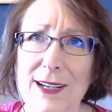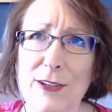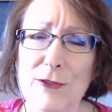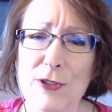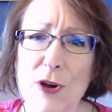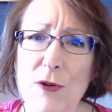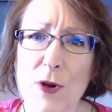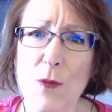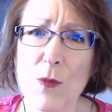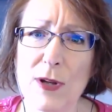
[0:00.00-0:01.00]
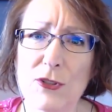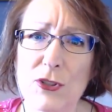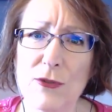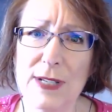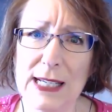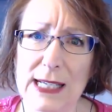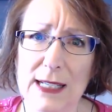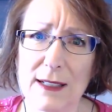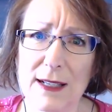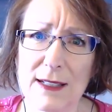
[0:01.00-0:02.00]
you don't know what you
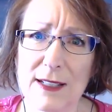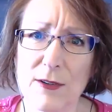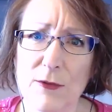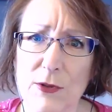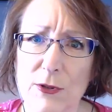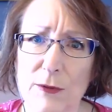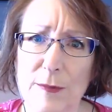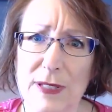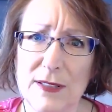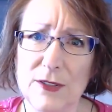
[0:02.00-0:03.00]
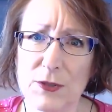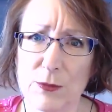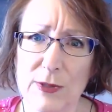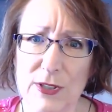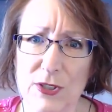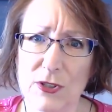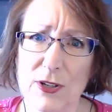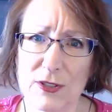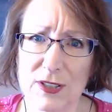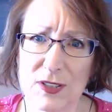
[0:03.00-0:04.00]
need until your business really
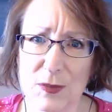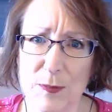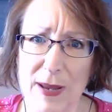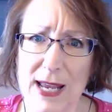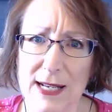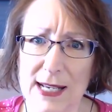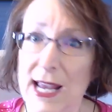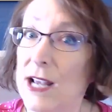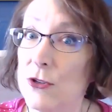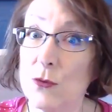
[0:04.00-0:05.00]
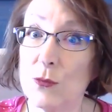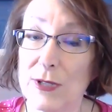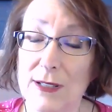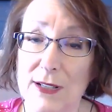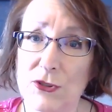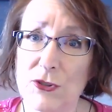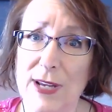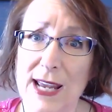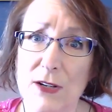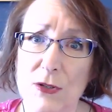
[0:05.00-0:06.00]
starts expanding and you realize you
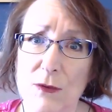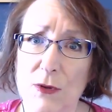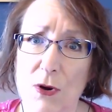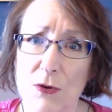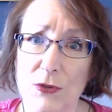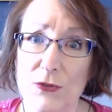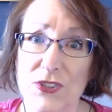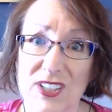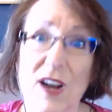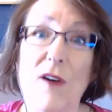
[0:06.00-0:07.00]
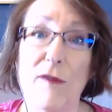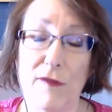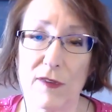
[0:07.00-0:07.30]
can't do it all yourself.